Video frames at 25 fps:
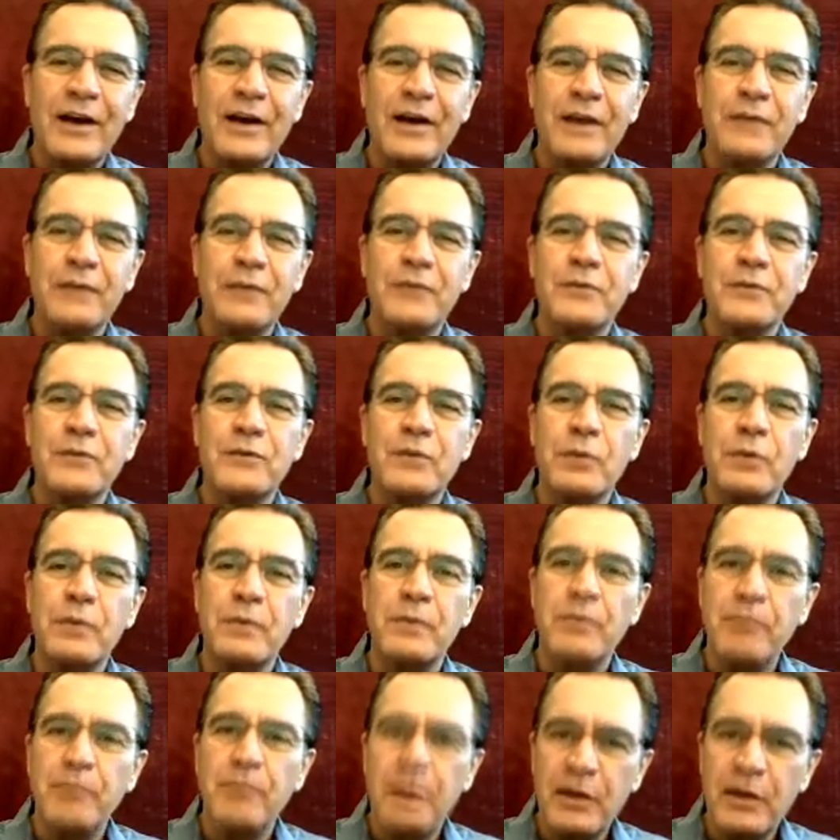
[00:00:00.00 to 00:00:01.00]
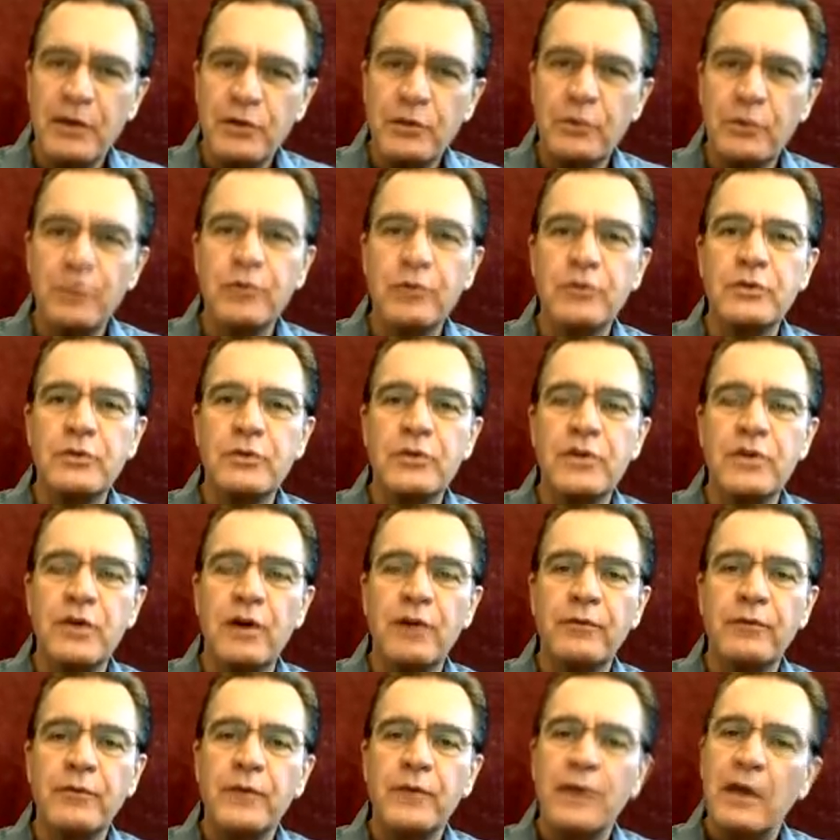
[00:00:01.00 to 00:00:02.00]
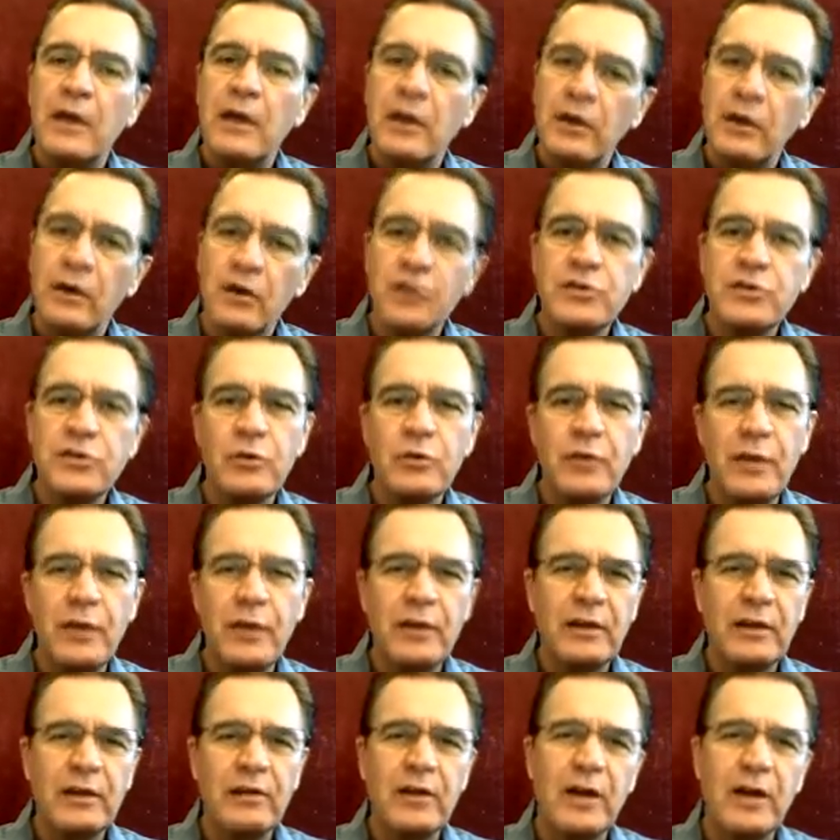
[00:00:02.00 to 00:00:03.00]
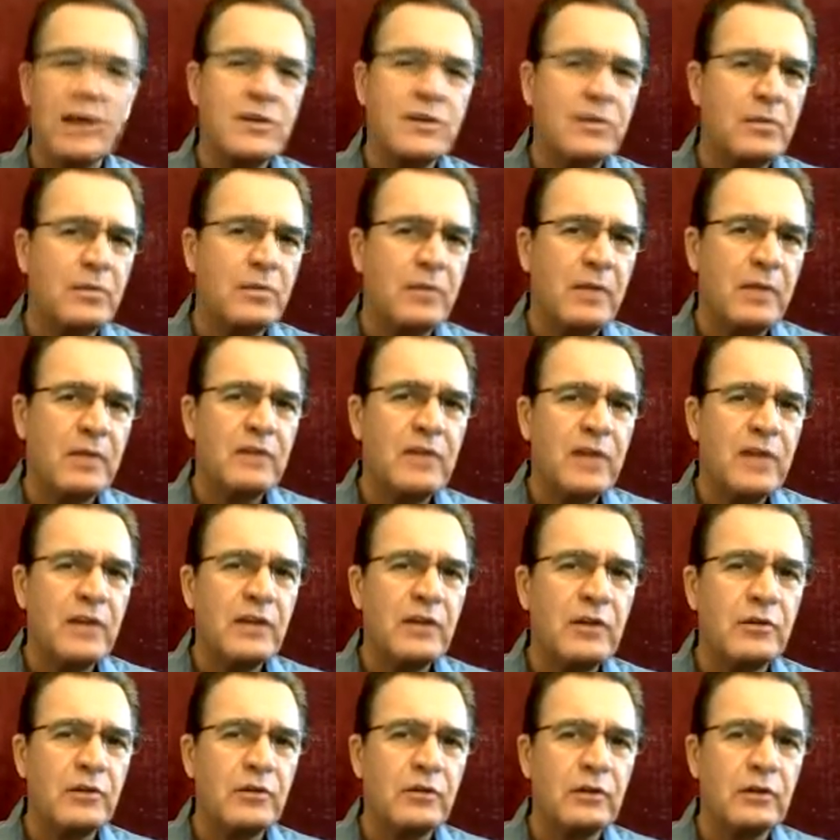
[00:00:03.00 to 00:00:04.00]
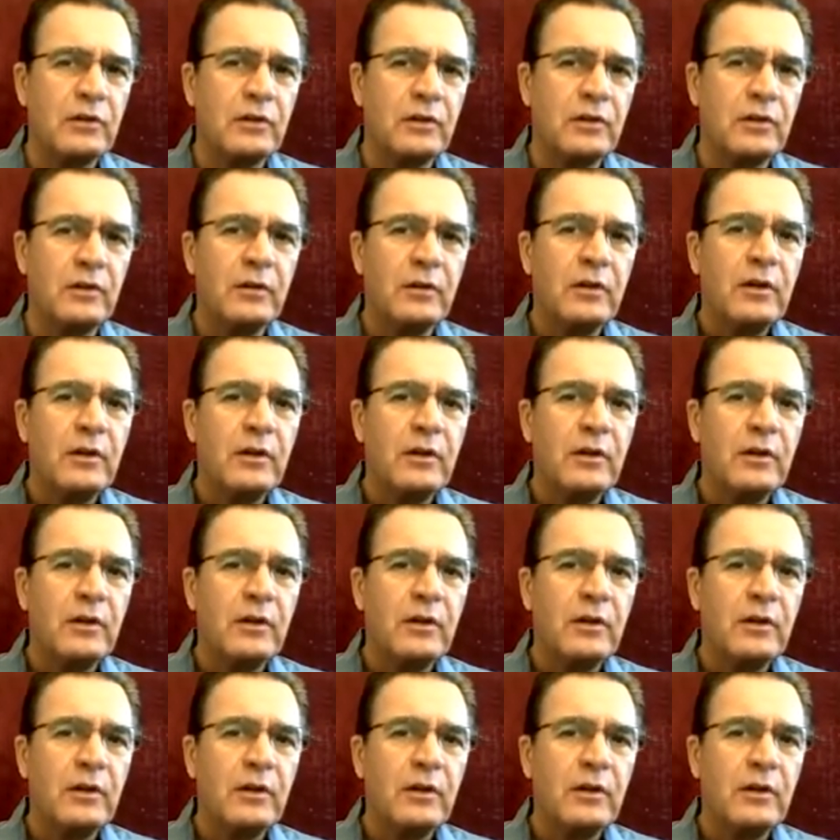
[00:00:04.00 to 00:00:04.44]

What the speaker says: so be patient with yourself, and also recognize it may take you a little